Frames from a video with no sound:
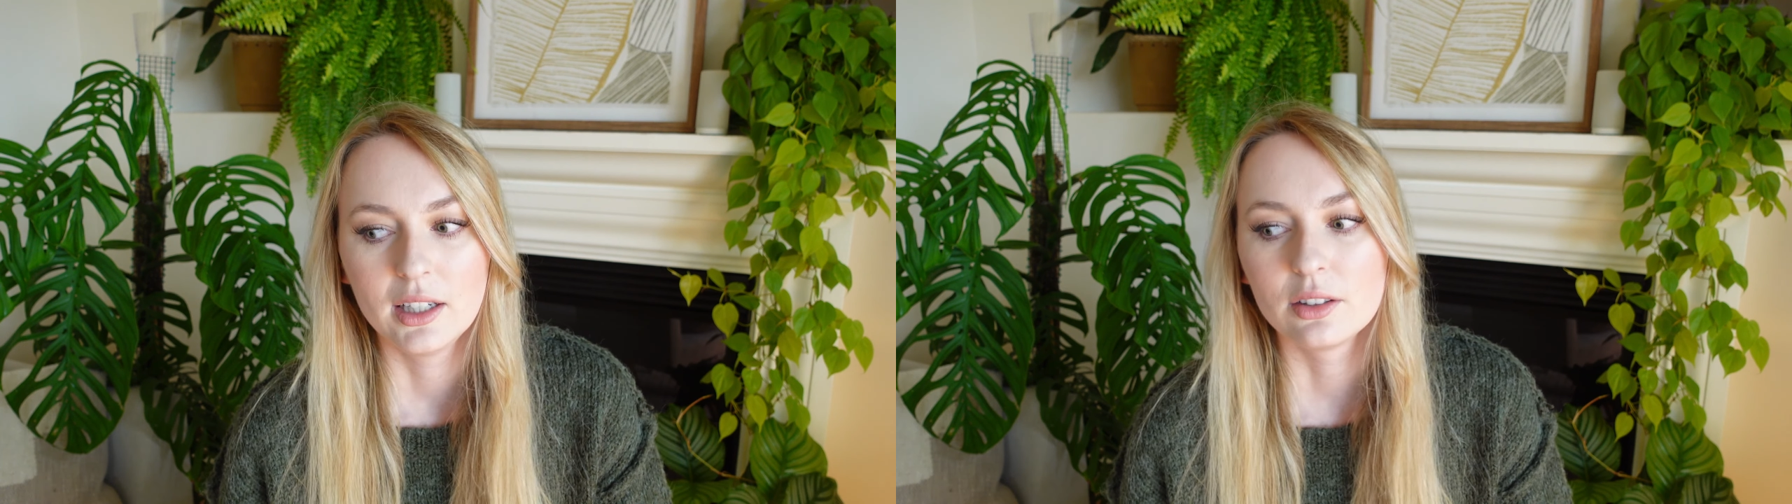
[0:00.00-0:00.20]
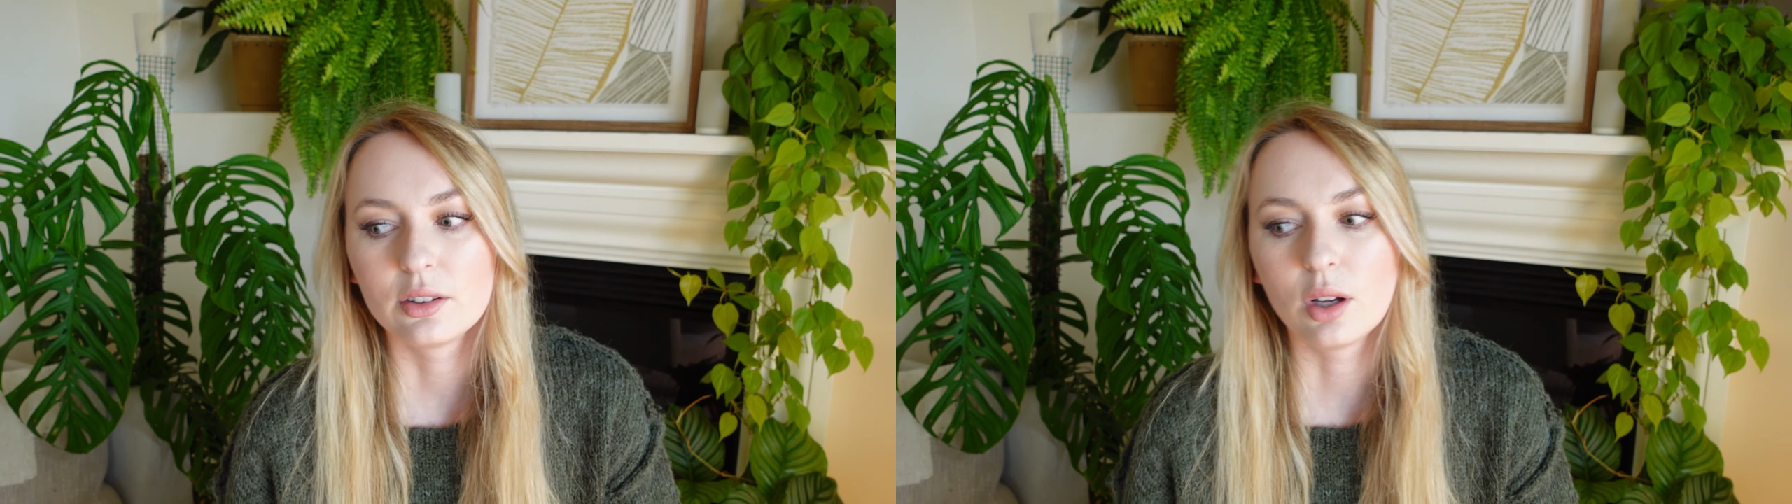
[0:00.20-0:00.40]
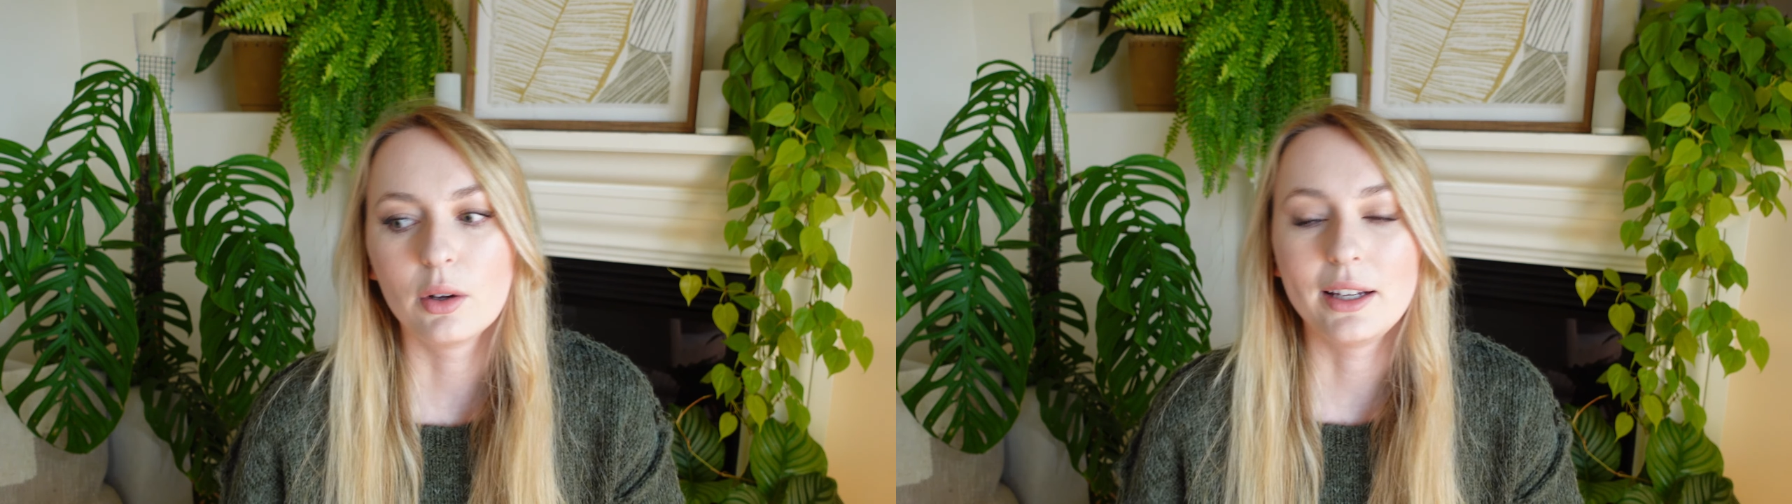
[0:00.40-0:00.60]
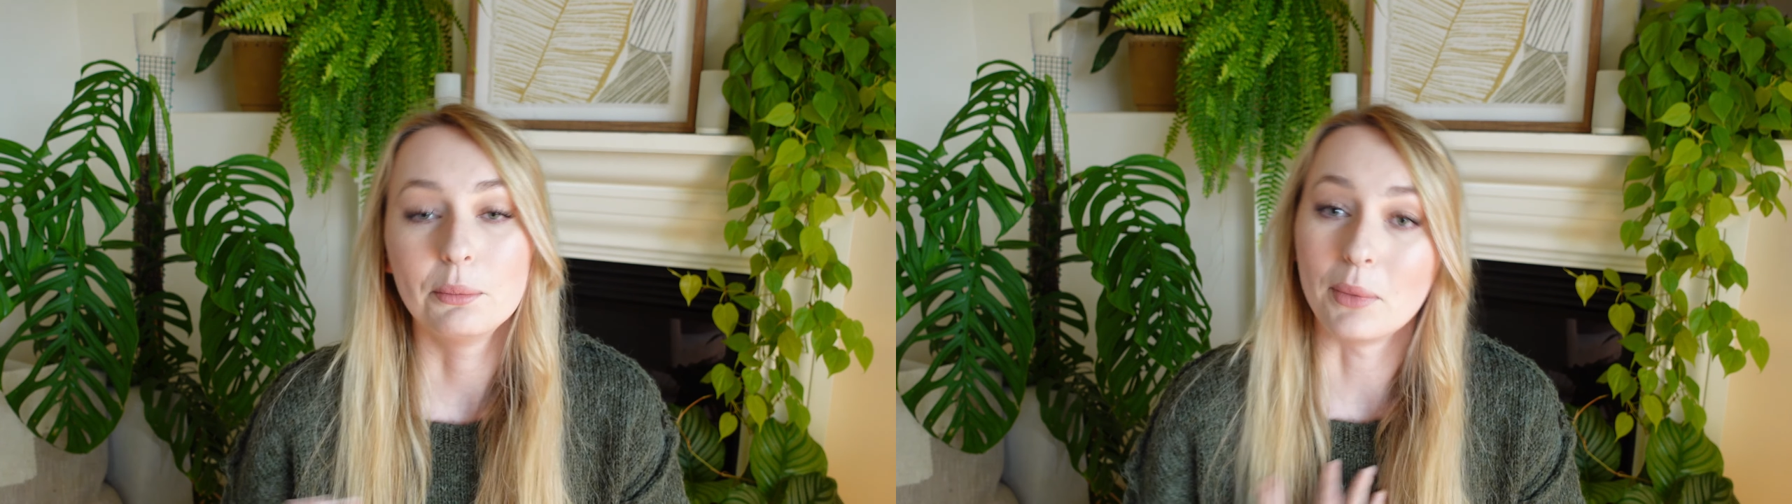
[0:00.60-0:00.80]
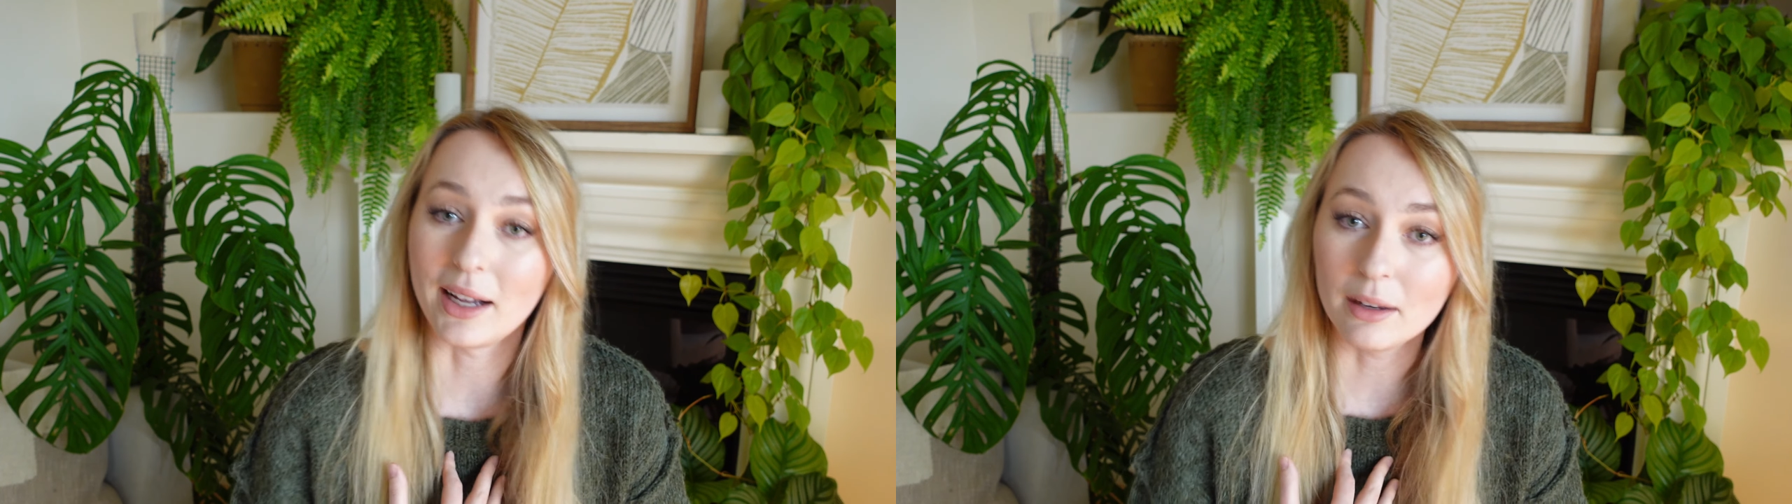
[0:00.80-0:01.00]
So
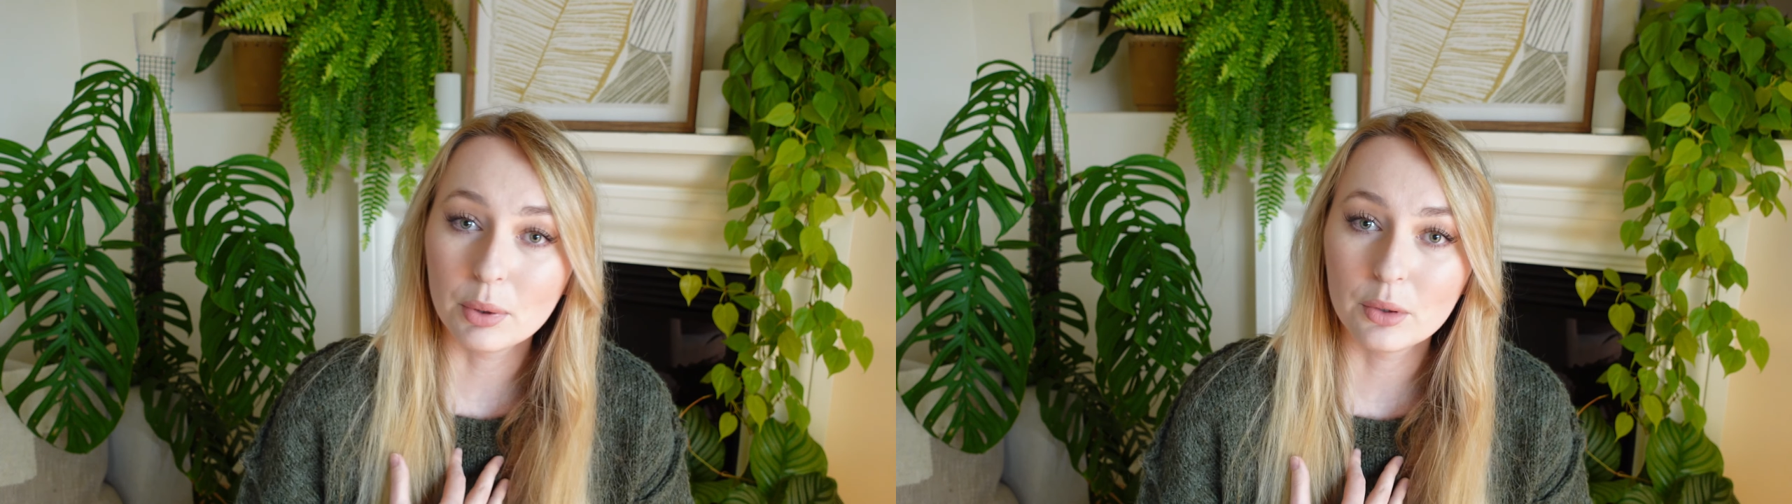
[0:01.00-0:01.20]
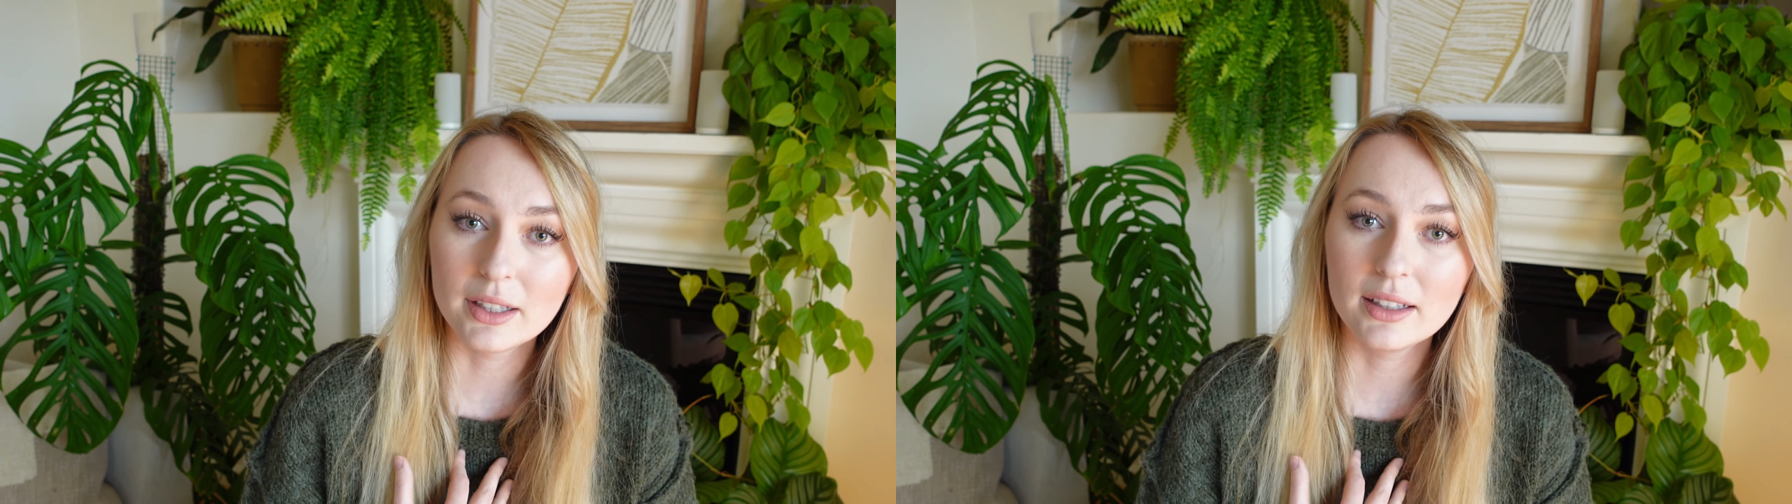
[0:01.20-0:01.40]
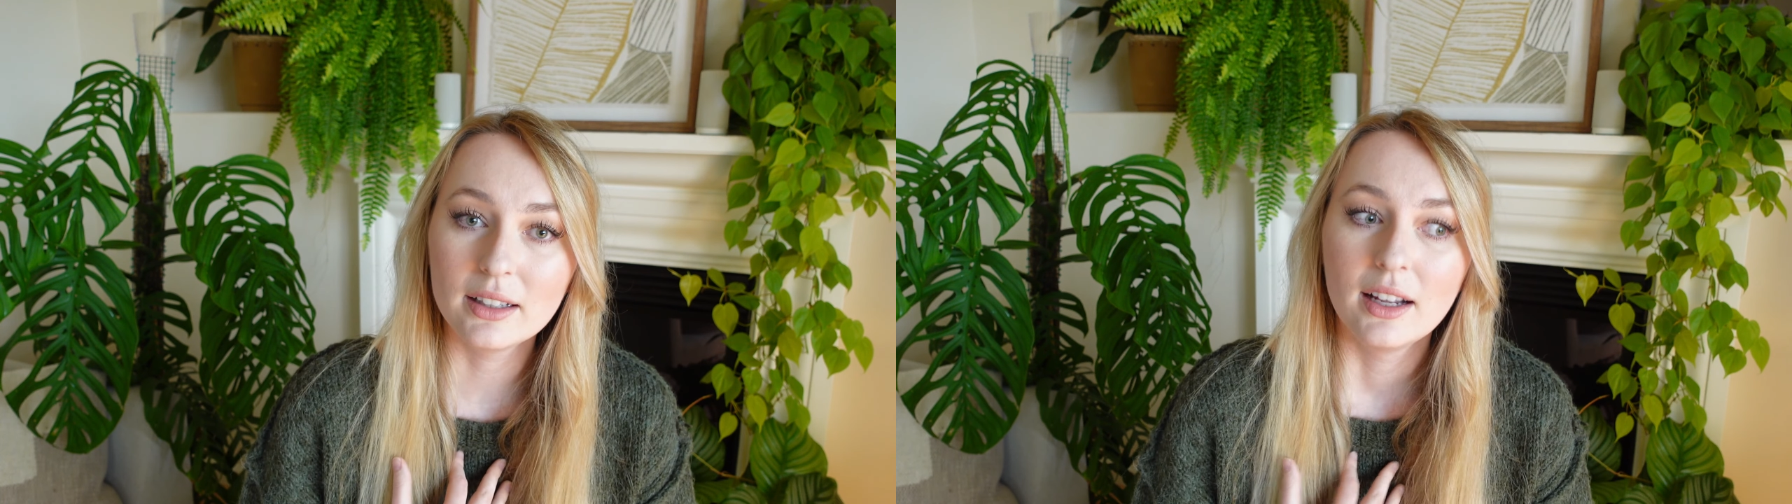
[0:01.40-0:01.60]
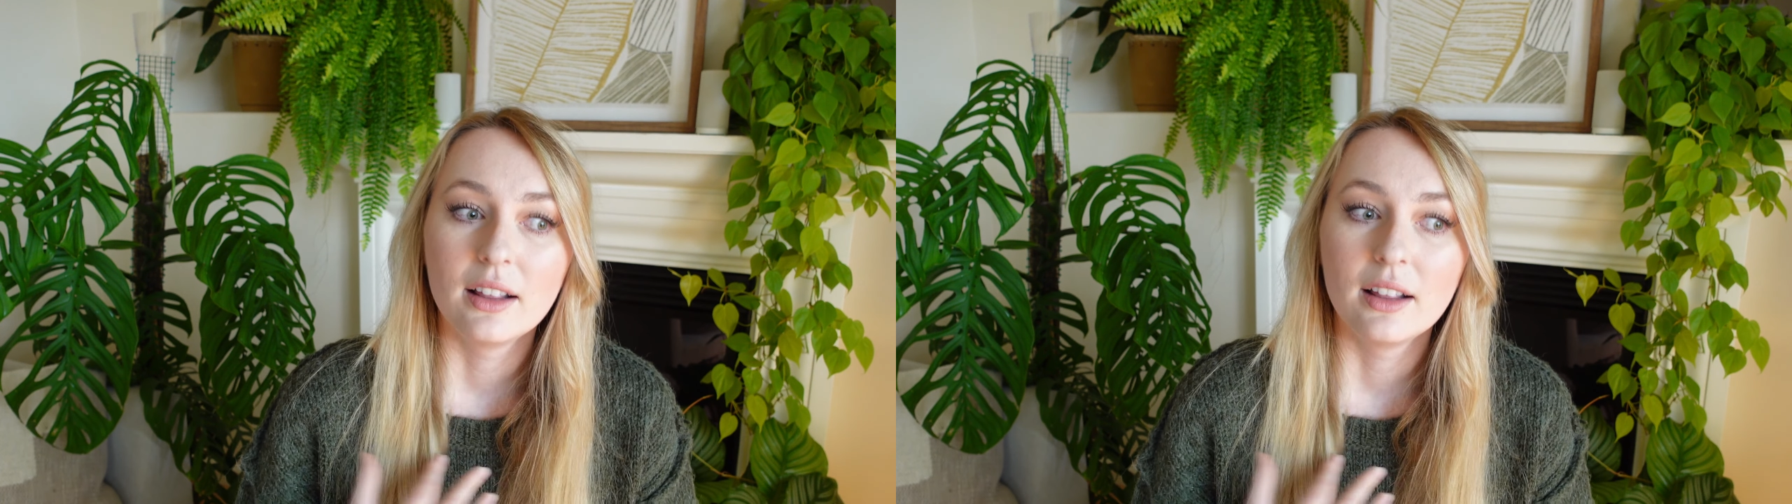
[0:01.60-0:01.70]
in my point,